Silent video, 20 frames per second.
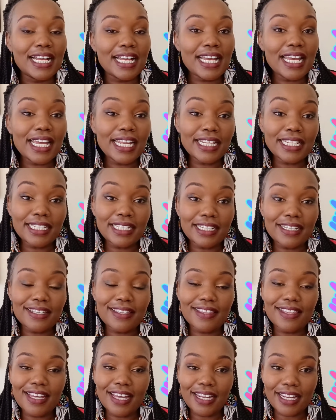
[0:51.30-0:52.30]
and
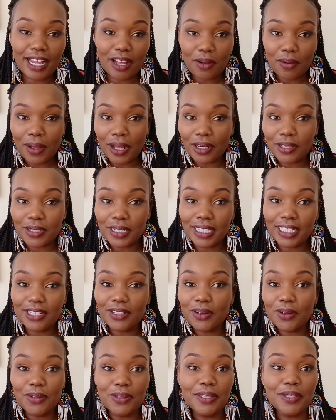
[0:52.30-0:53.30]
they are now actually
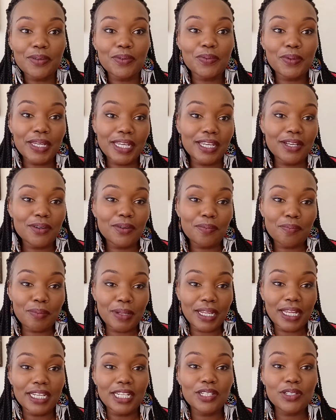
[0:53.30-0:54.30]
on their way or
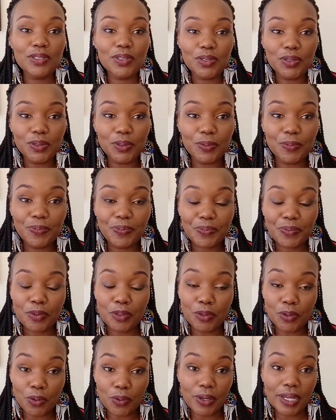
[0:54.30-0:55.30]
planning to
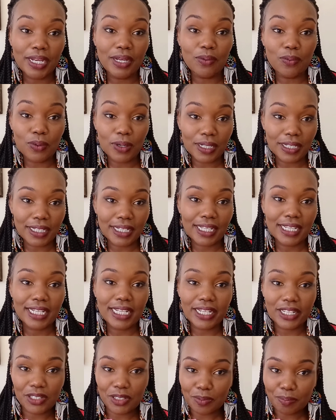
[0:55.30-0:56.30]
go and work
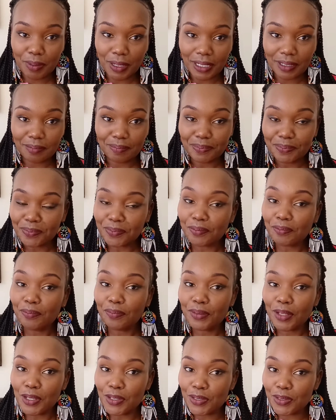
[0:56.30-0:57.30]
in Japan.
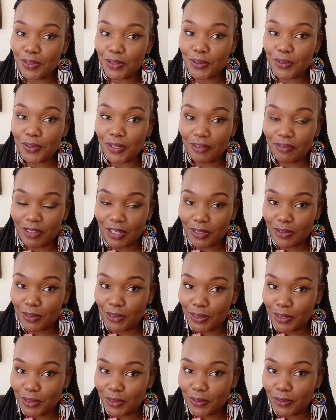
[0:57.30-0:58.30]
So if that's
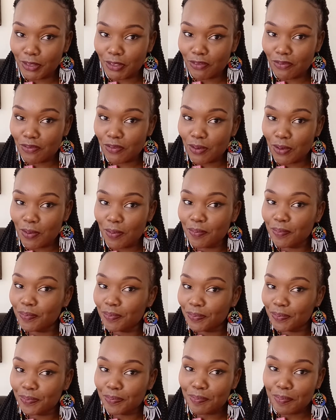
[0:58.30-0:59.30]
what you're looking for,
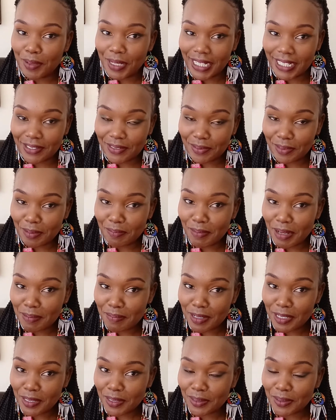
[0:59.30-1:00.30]
please
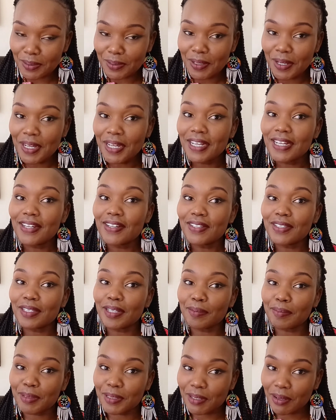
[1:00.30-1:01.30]
remember to
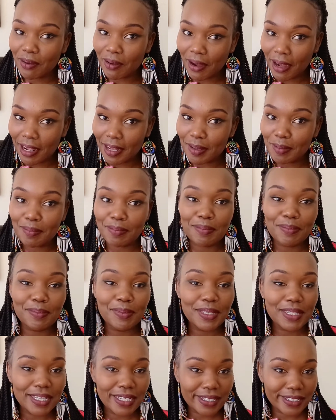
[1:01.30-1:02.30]
subscribe.
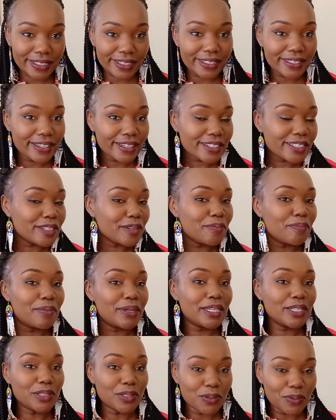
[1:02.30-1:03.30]
Yes, that's the
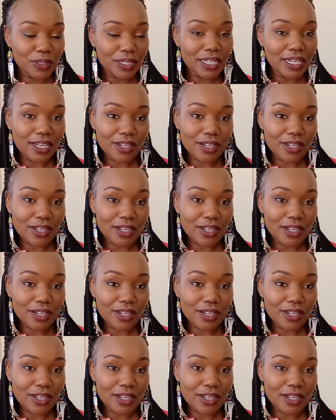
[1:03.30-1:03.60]
best way